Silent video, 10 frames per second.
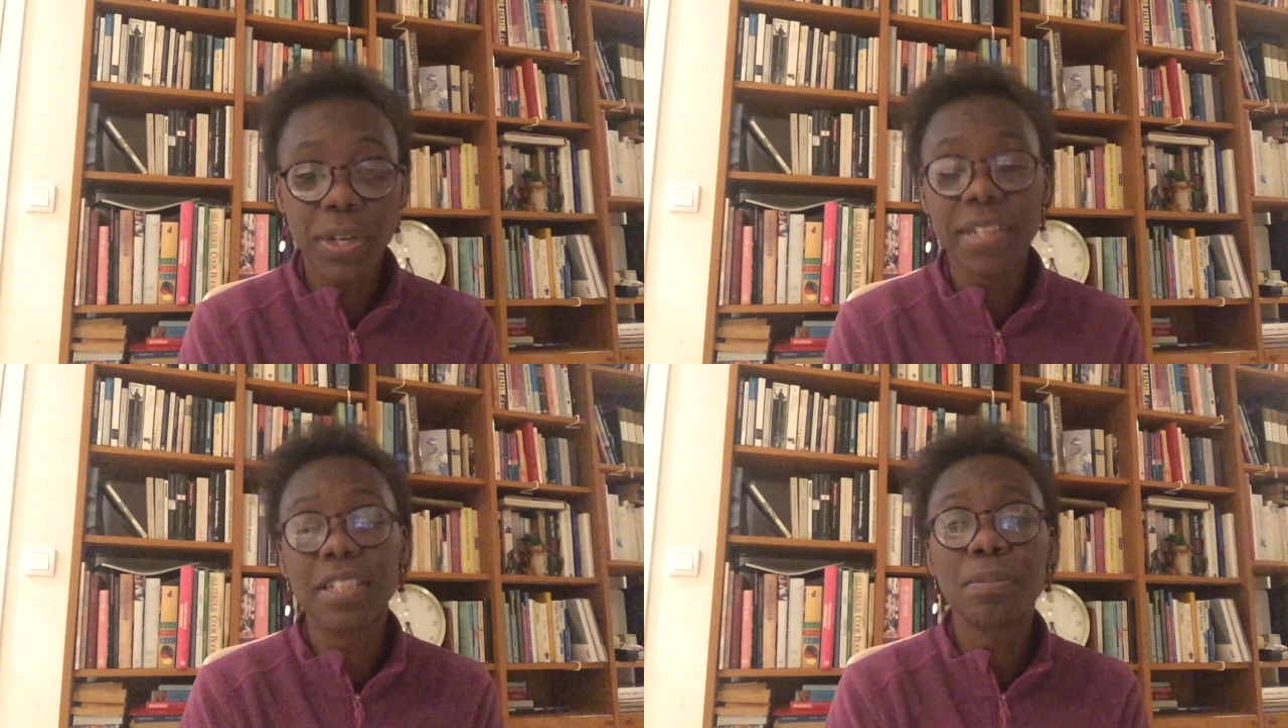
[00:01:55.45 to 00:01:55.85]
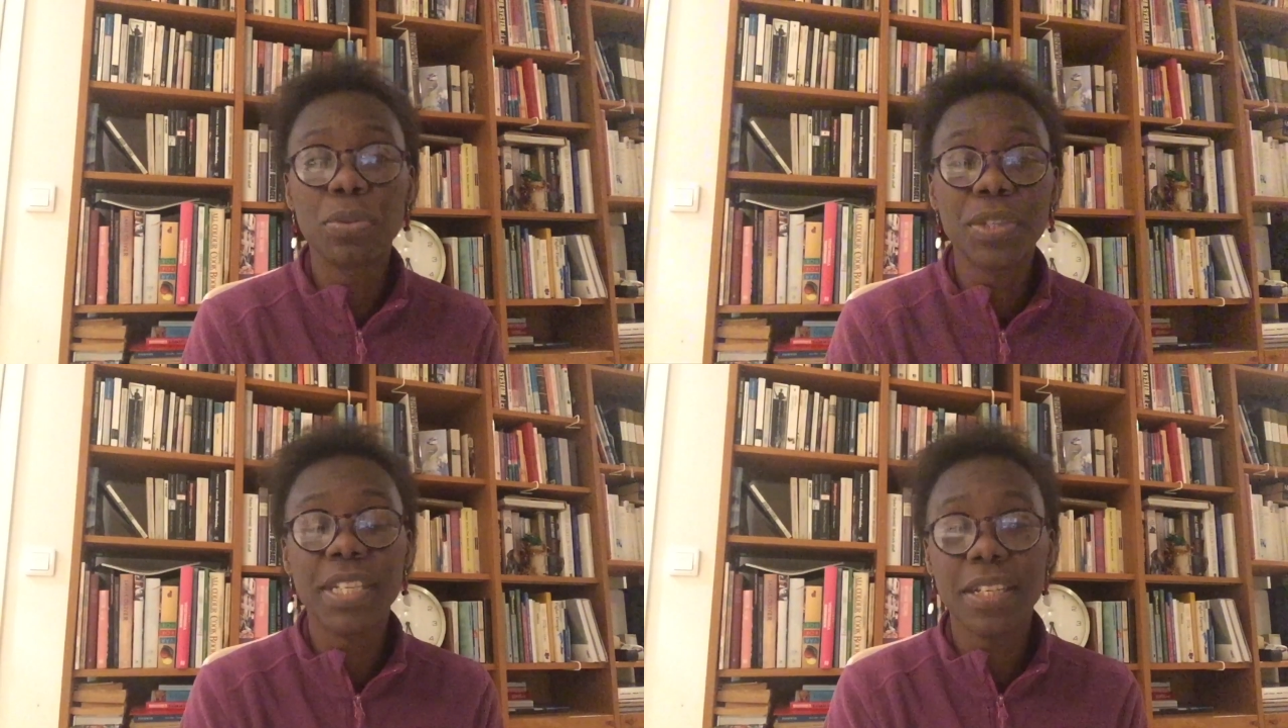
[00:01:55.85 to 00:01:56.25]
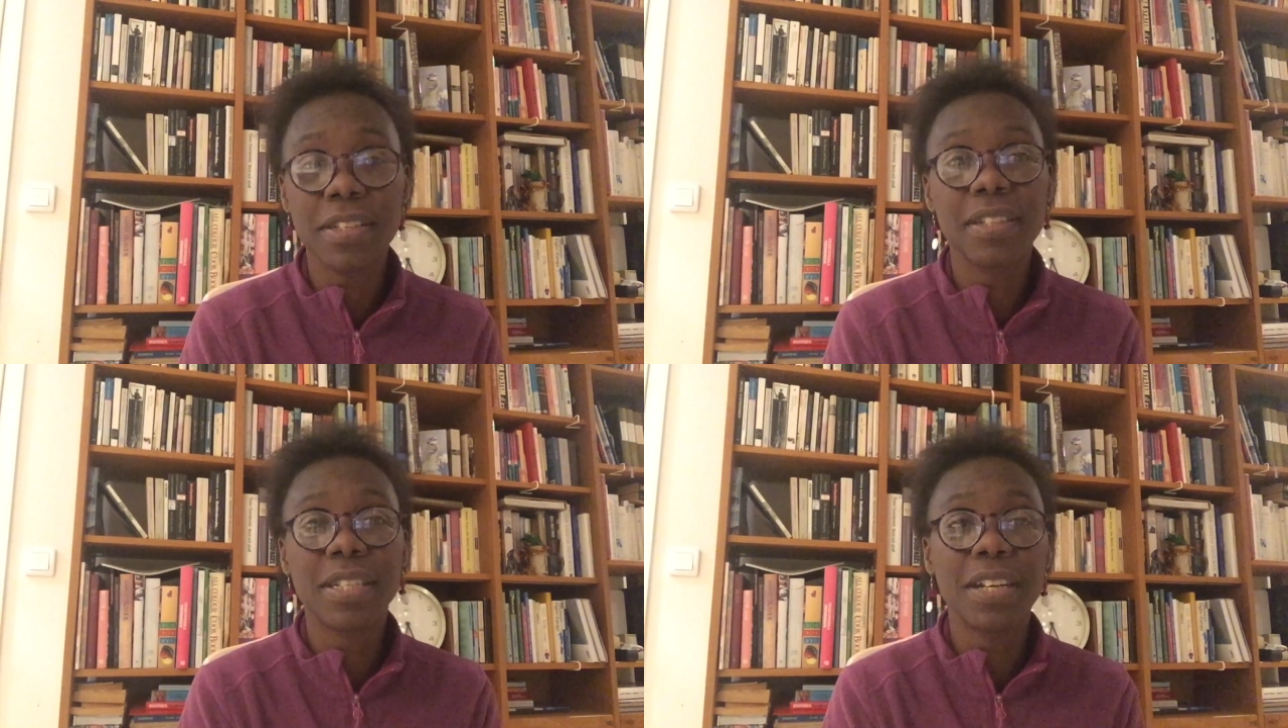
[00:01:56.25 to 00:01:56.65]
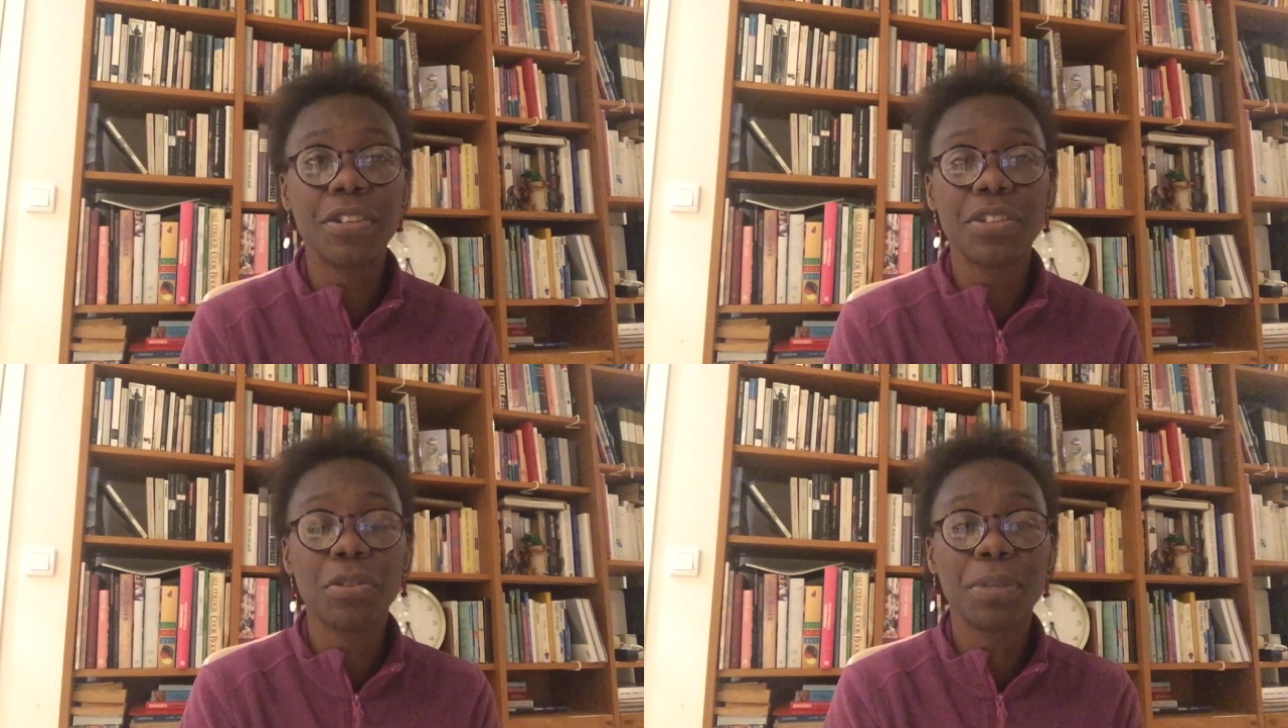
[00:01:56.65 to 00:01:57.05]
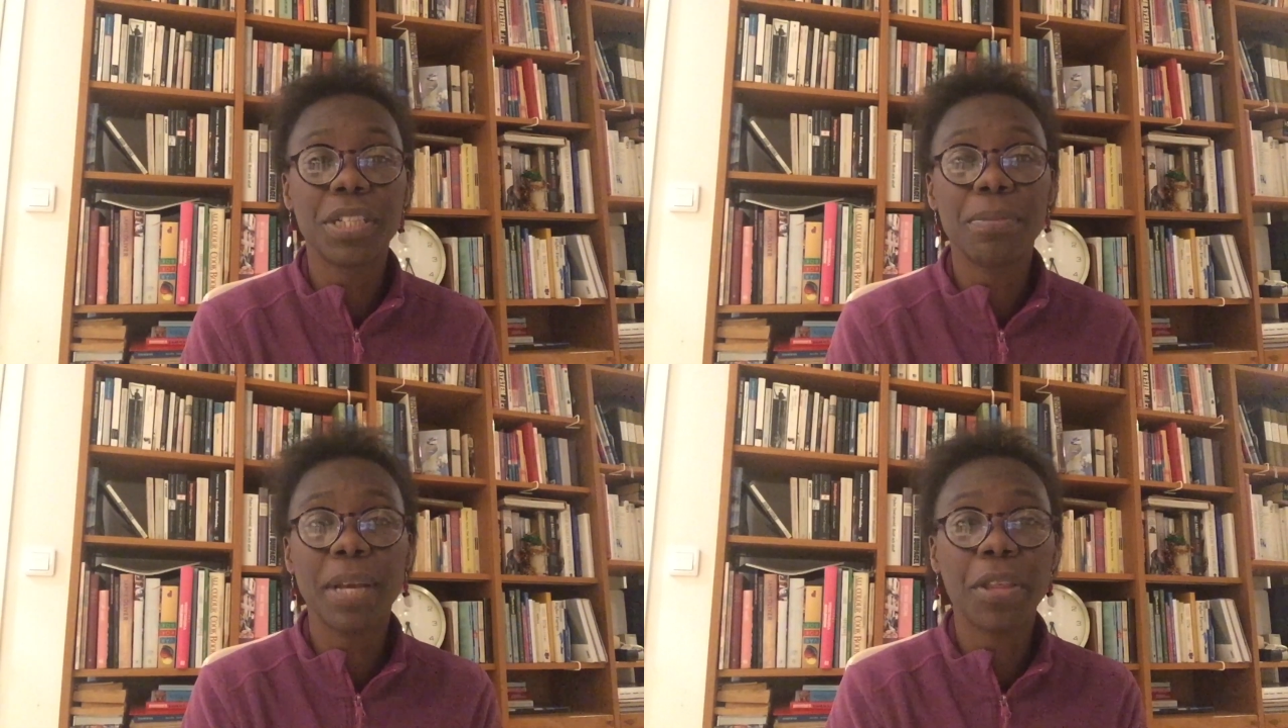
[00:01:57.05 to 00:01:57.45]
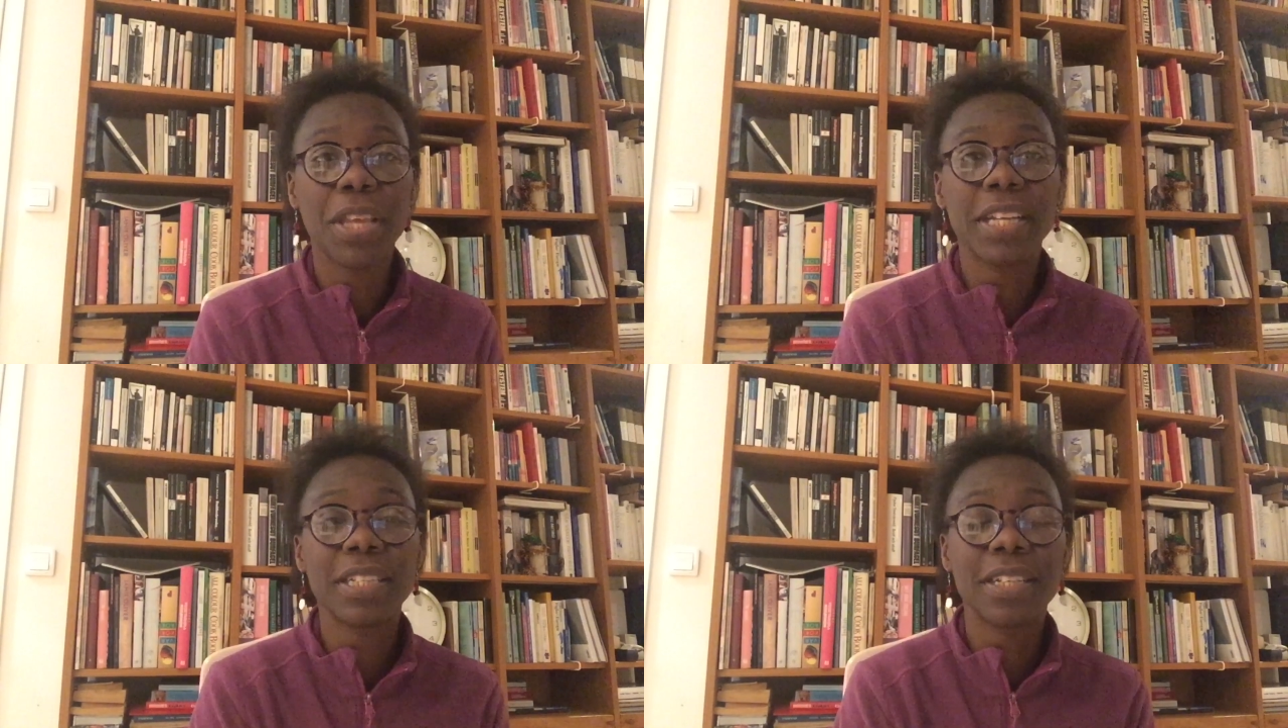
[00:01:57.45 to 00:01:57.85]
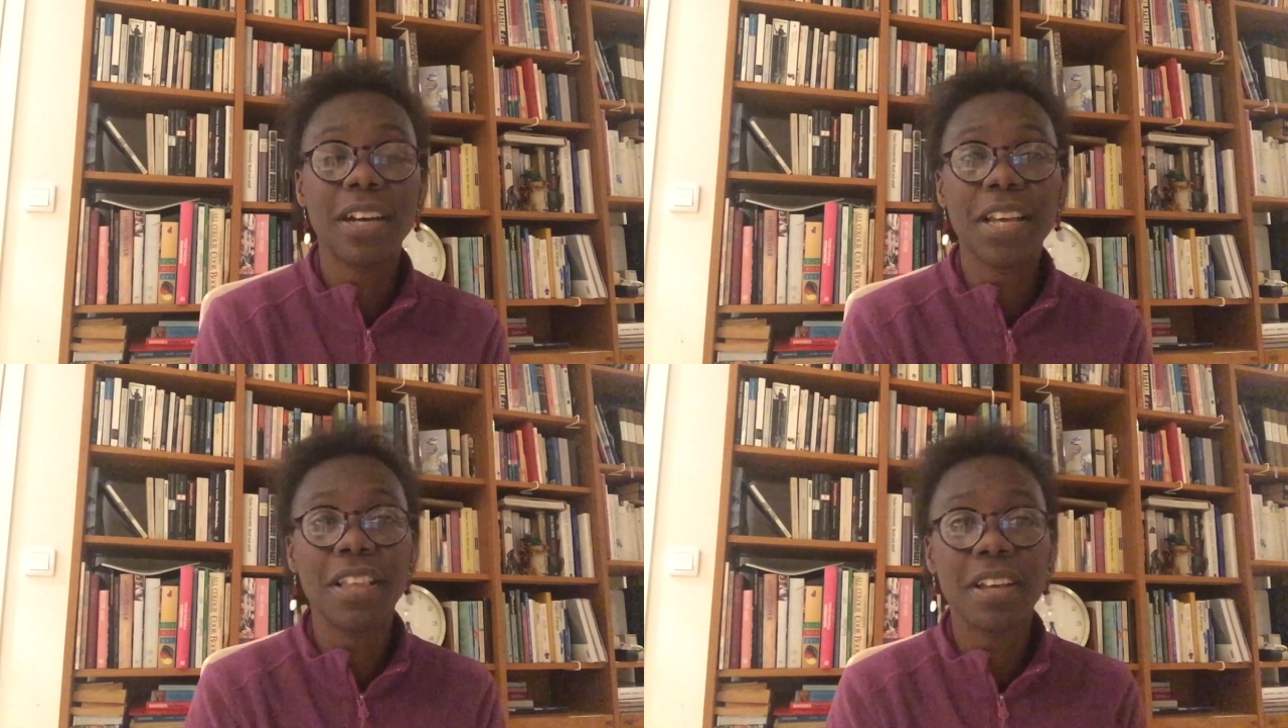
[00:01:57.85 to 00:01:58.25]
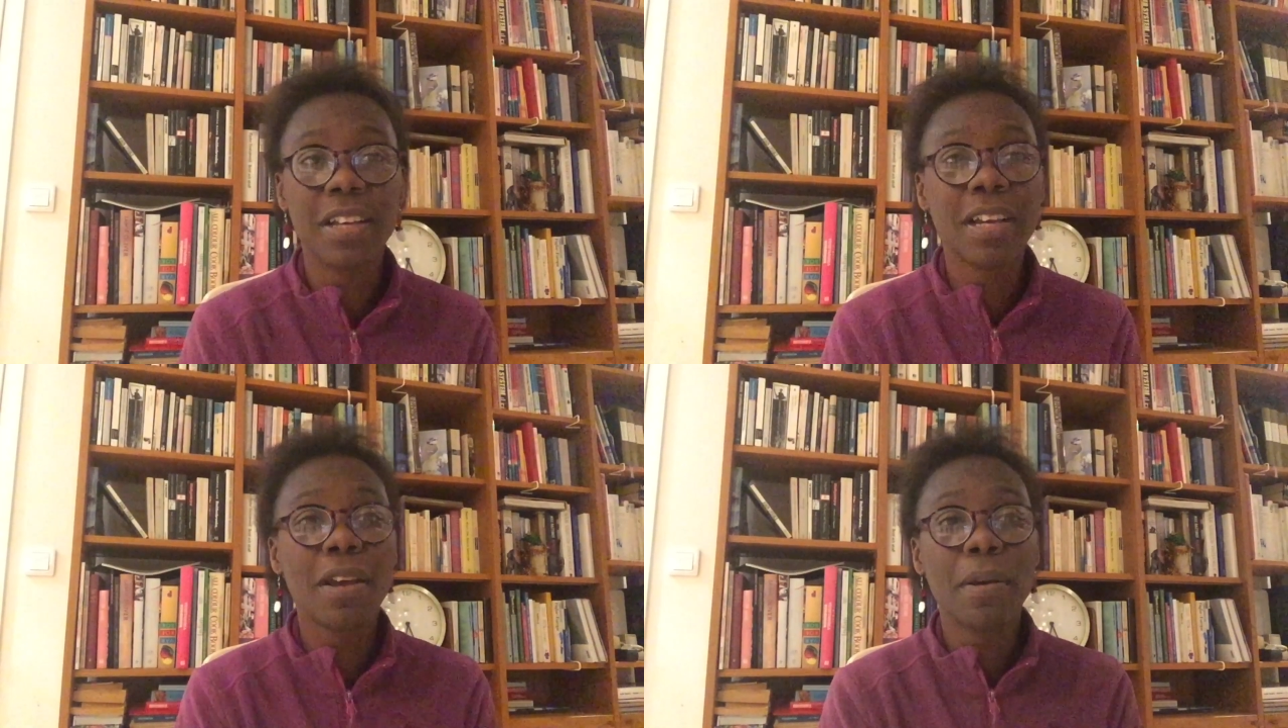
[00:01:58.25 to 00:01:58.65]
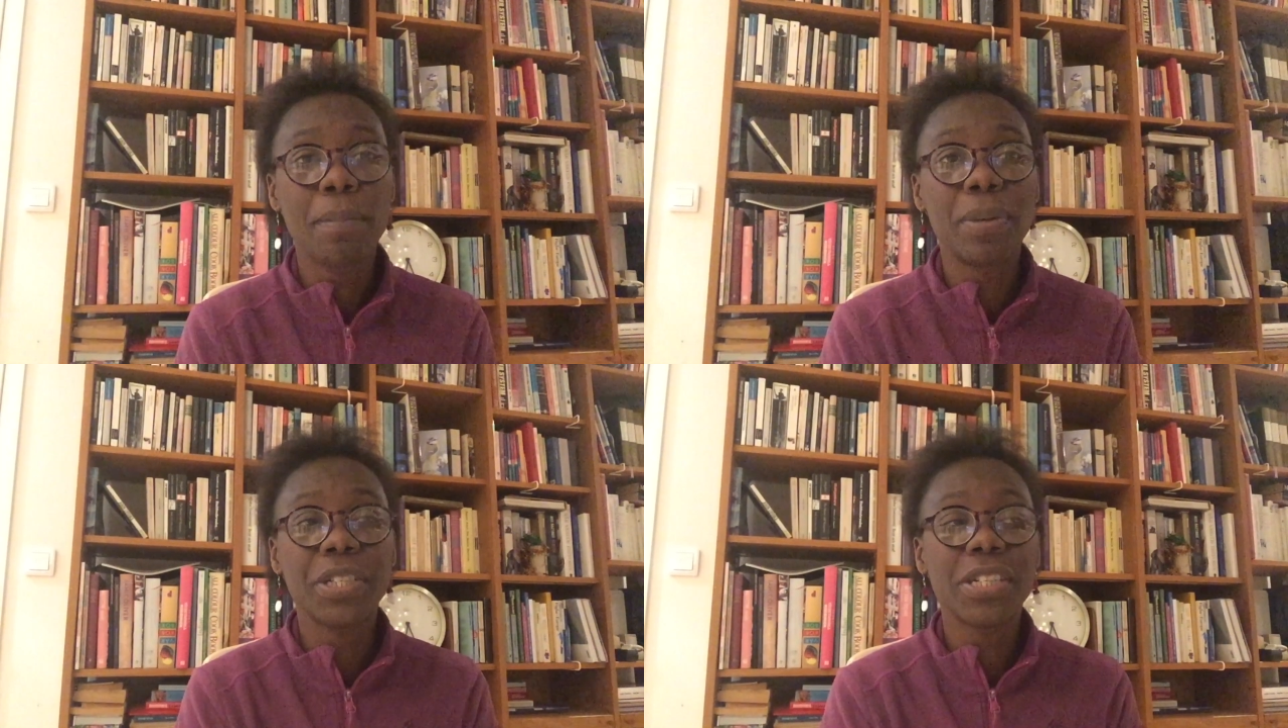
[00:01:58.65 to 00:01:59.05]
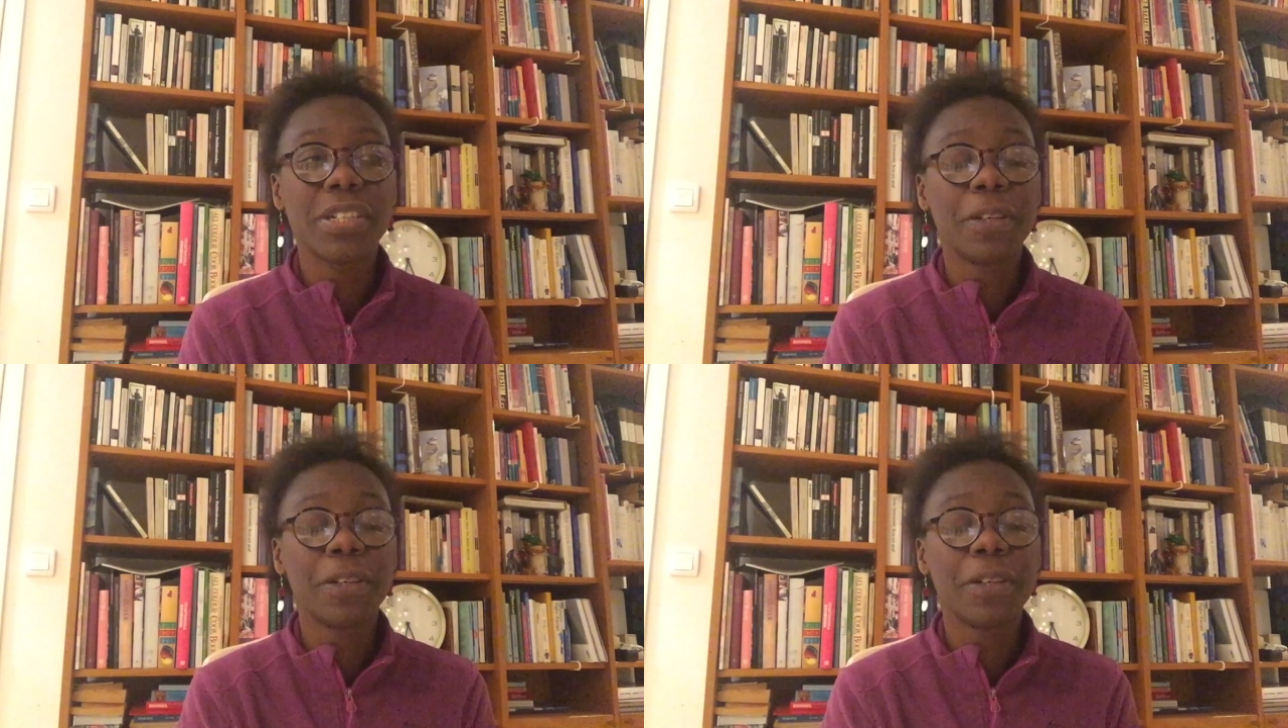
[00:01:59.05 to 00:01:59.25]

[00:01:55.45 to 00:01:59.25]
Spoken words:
and this book doesn't tell you so much about that either, but